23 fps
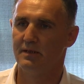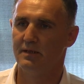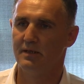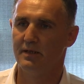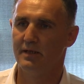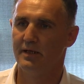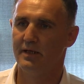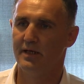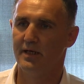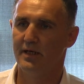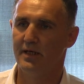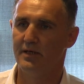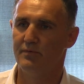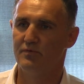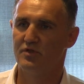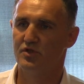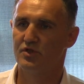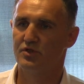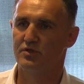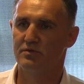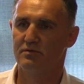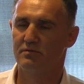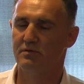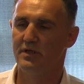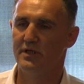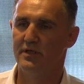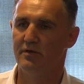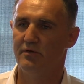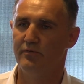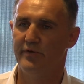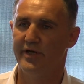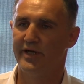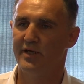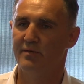He
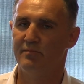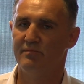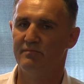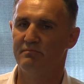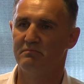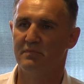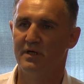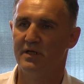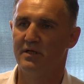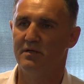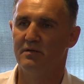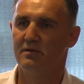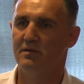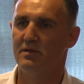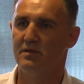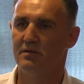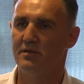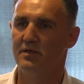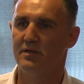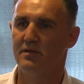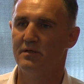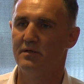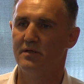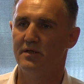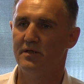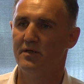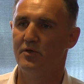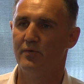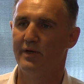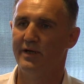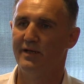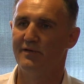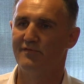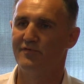didn't rate him, and he didn't
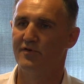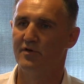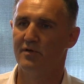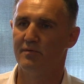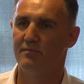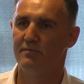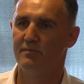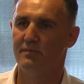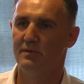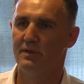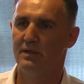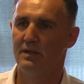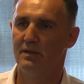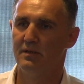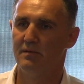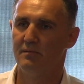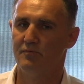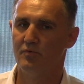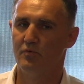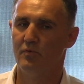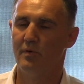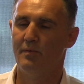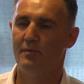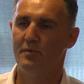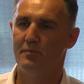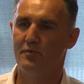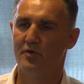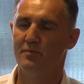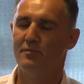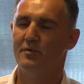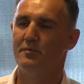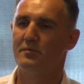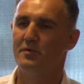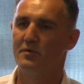do anything for him. But when we
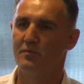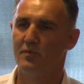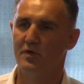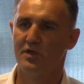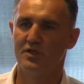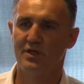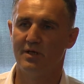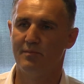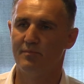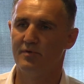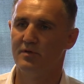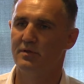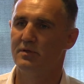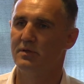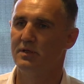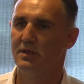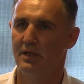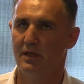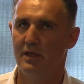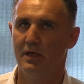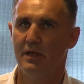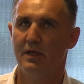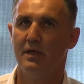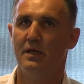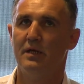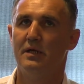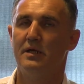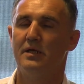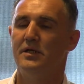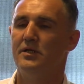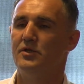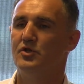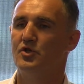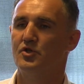put him in with the world champion,
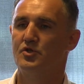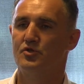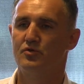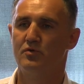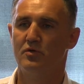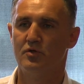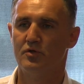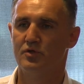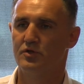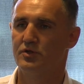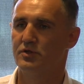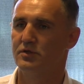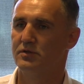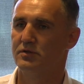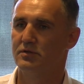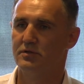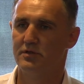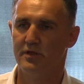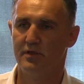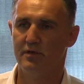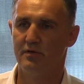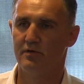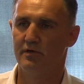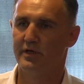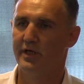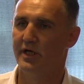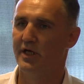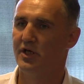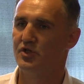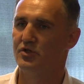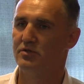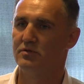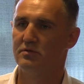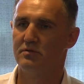he just rose to the
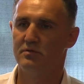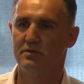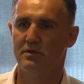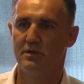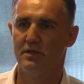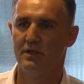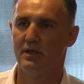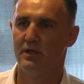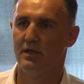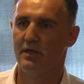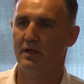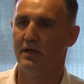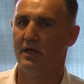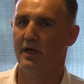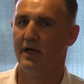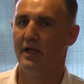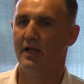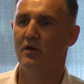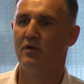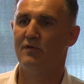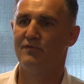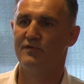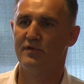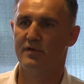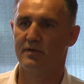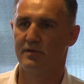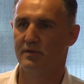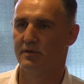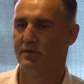occasion and loved it.